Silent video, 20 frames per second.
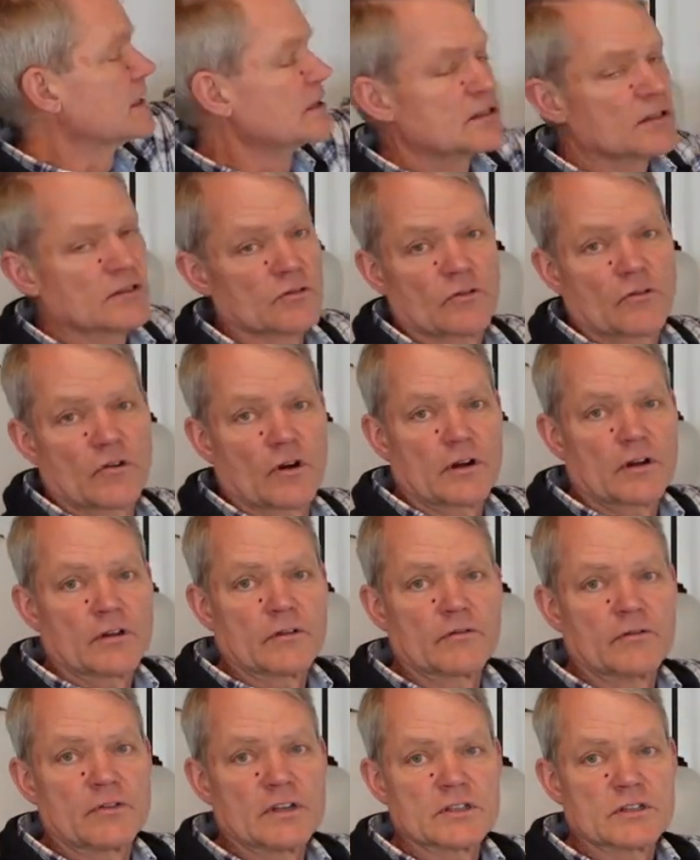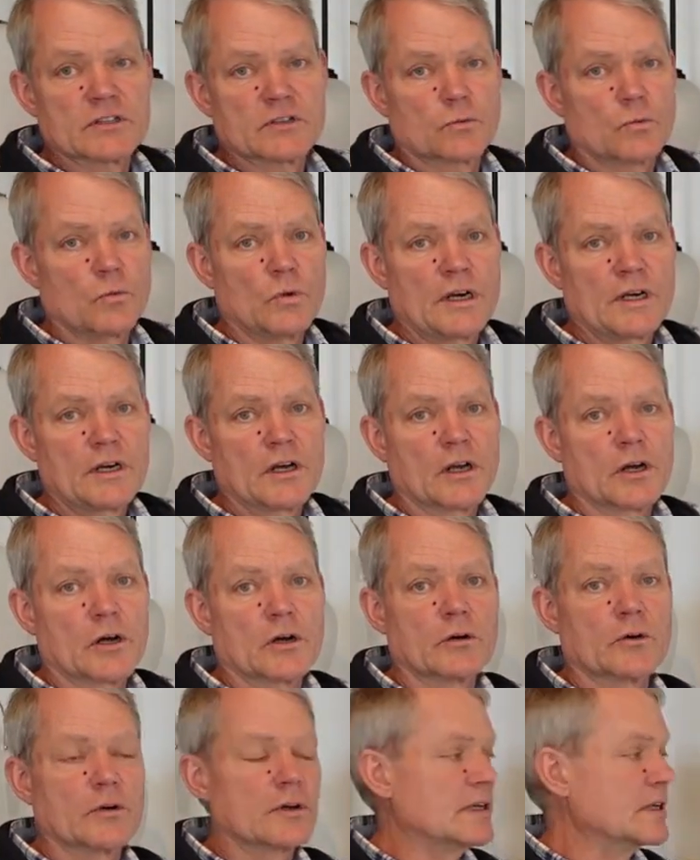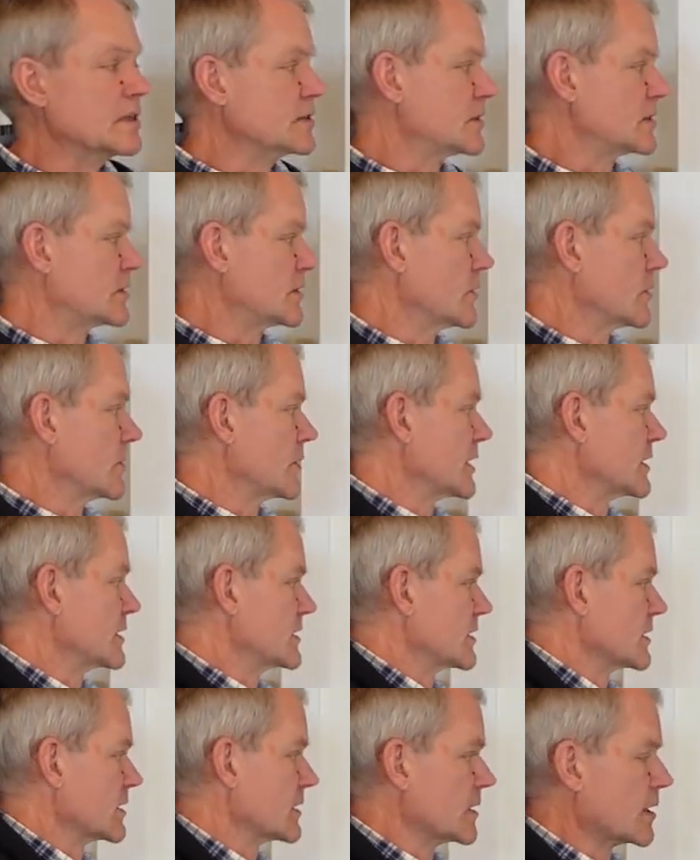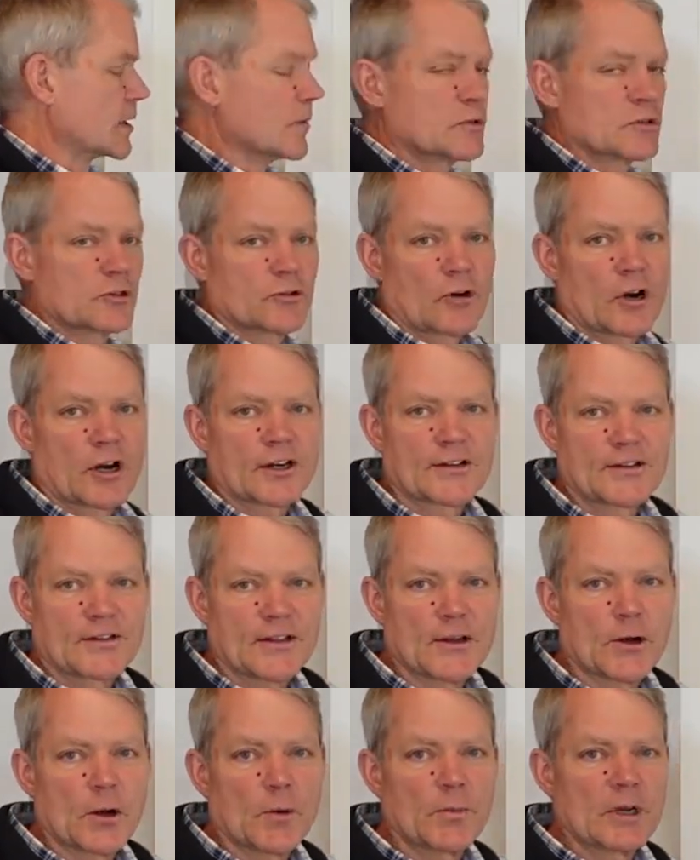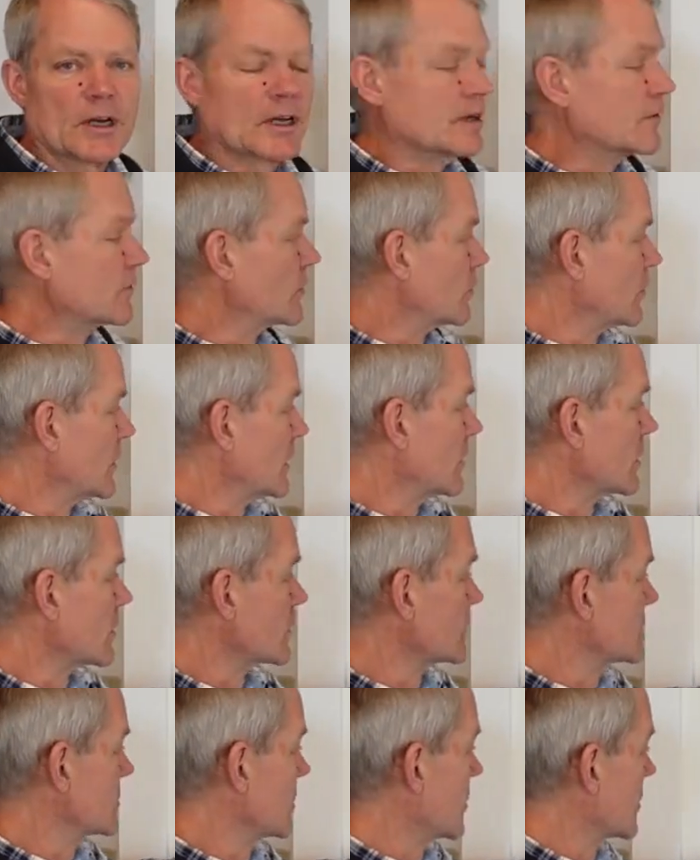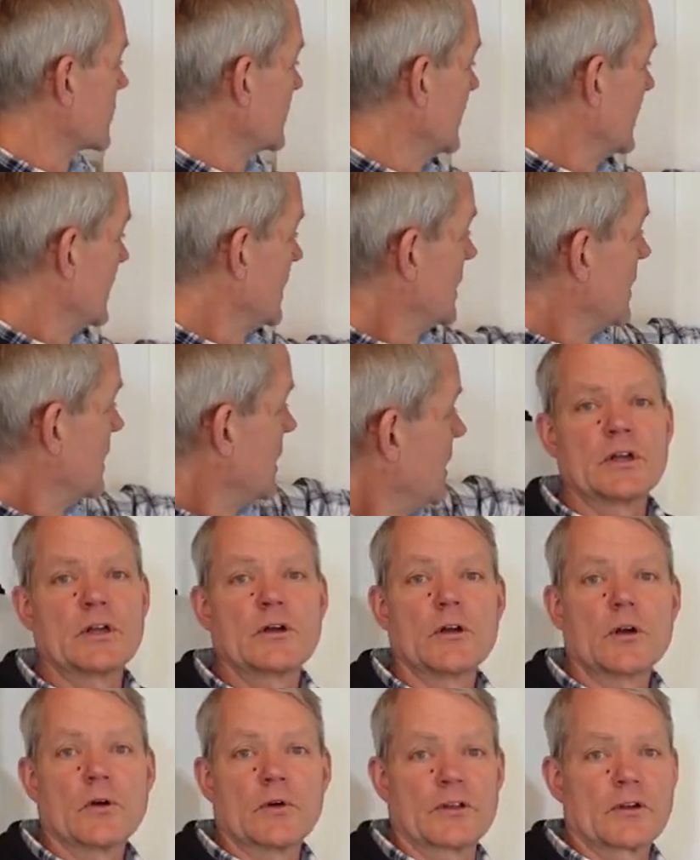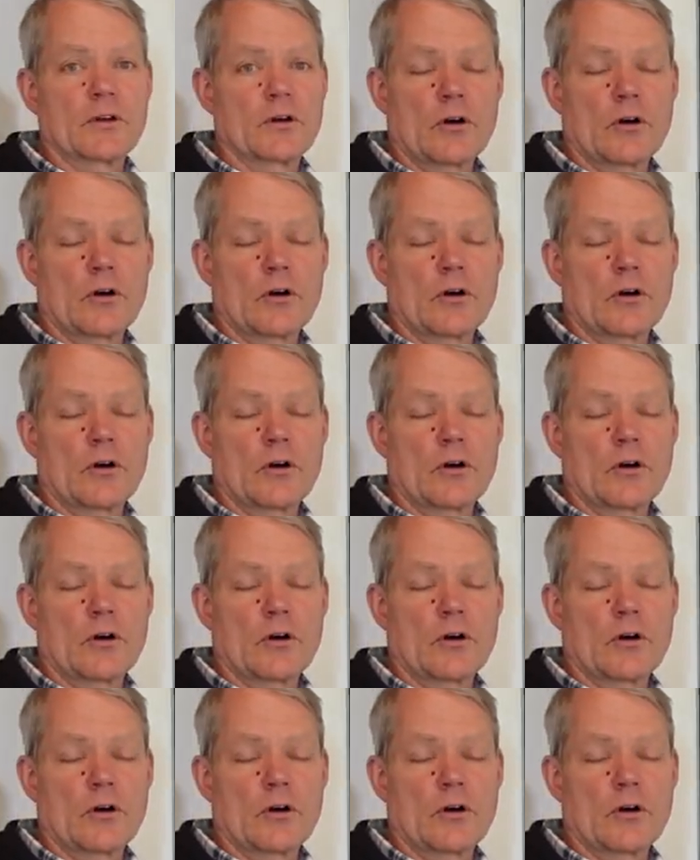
is in front of this window is going to obstruct the opening of the window. So you can go with